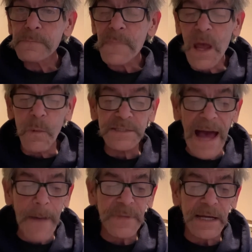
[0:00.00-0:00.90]
And what's
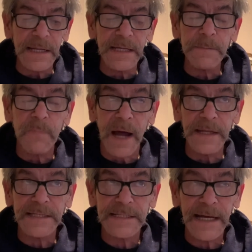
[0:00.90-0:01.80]
happening by the
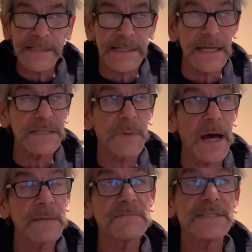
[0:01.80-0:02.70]
60s,
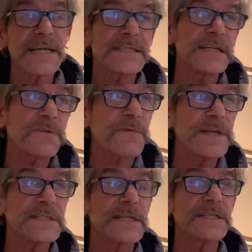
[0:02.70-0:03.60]
by 63,
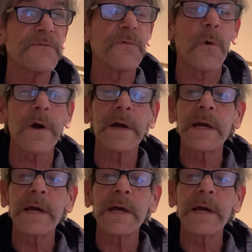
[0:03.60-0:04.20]
64,